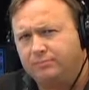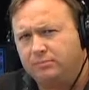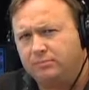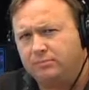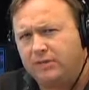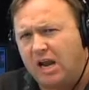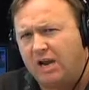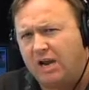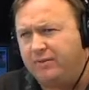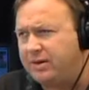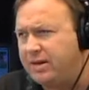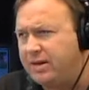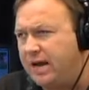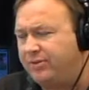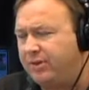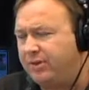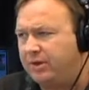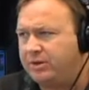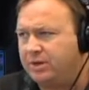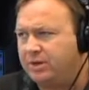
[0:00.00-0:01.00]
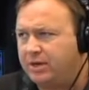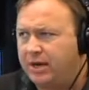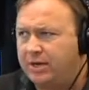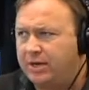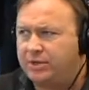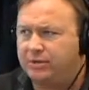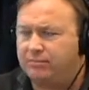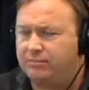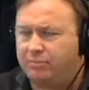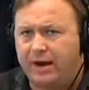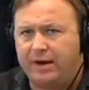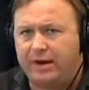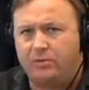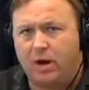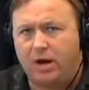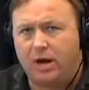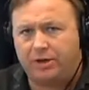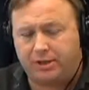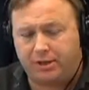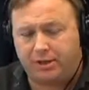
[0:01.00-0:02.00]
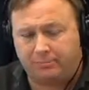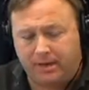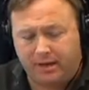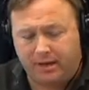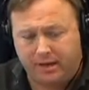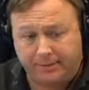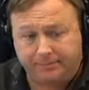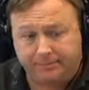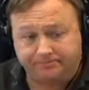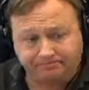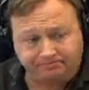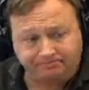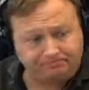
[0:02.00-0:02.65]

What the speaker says: kind of a death education brainwashing meeting.